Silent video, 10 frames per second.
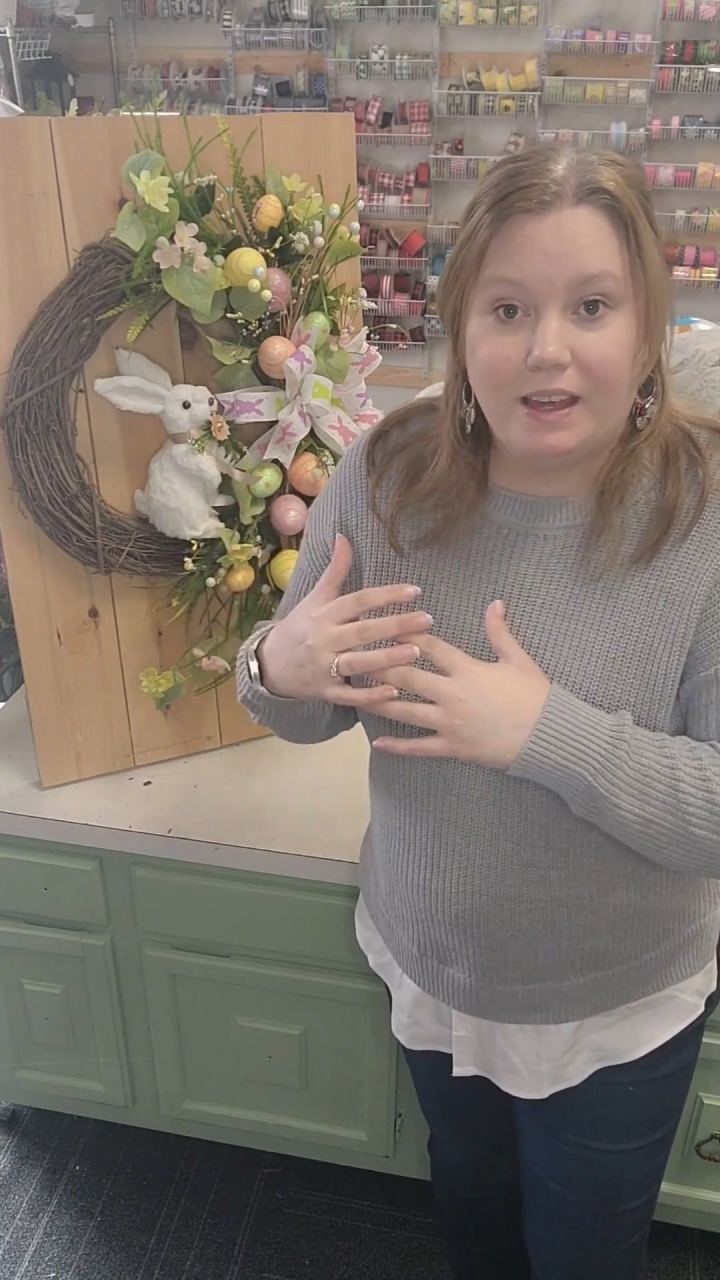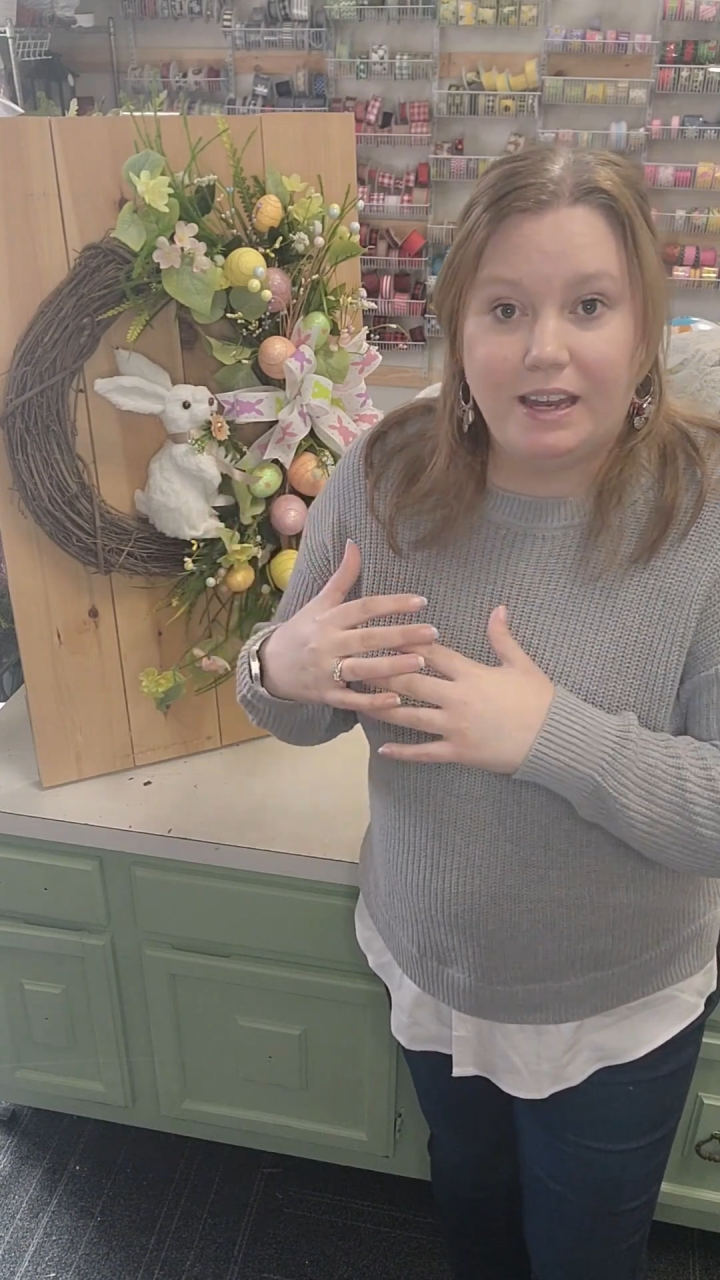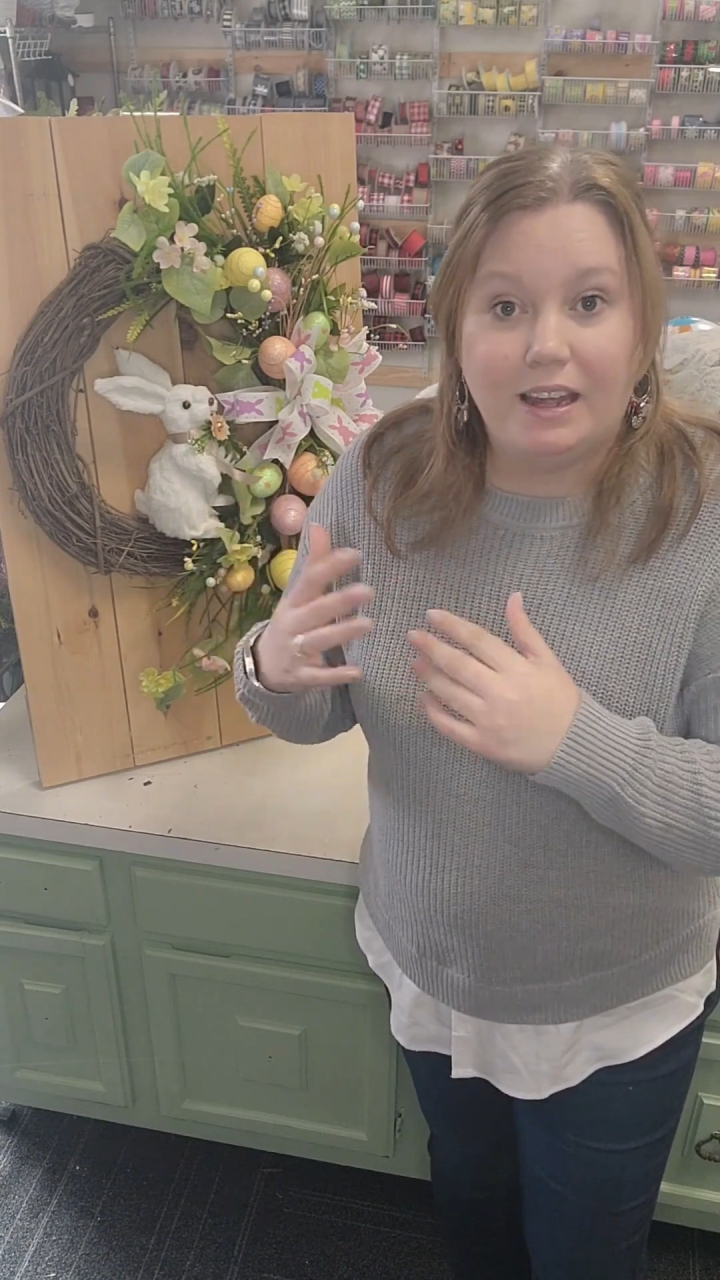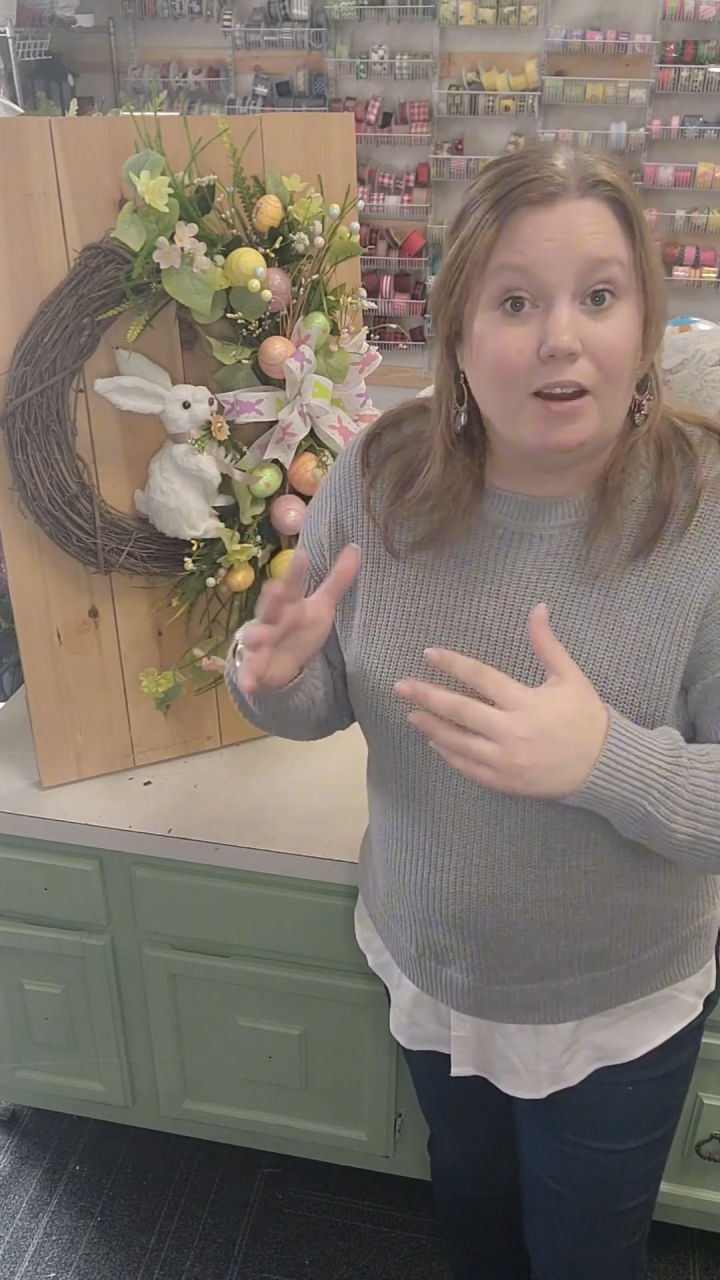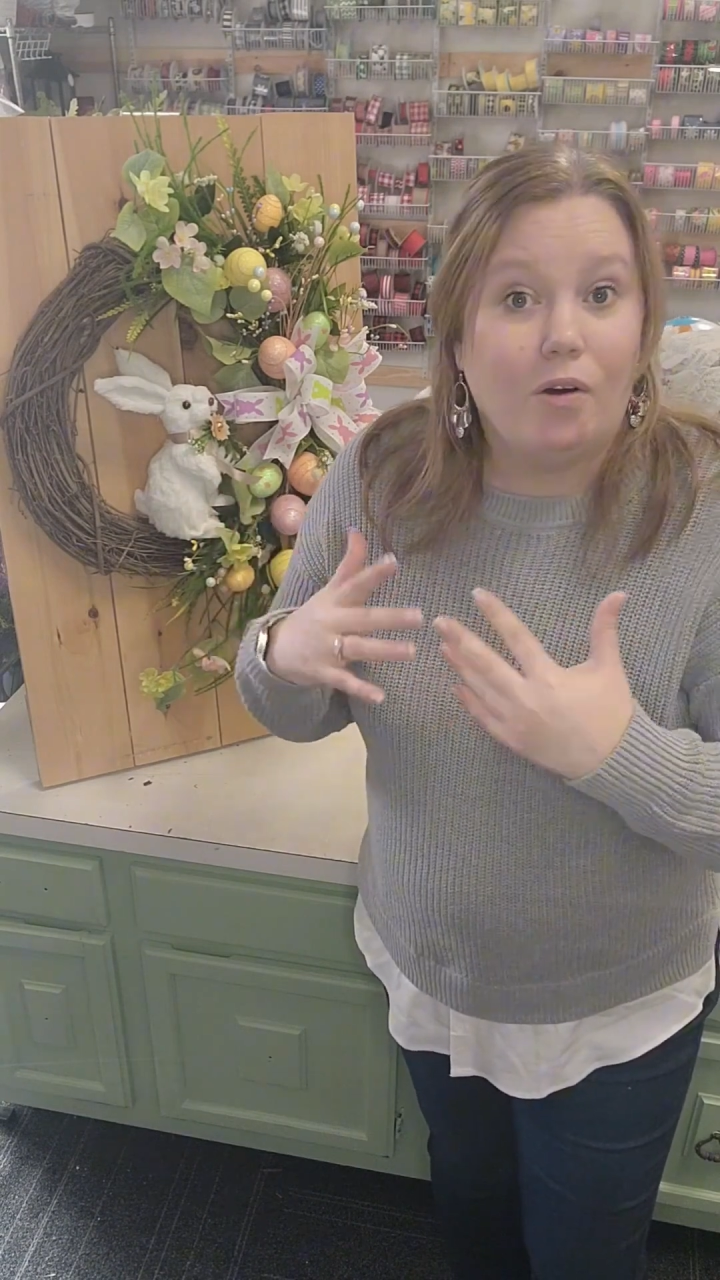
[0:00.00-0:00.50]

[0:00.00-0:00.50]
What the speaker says: that at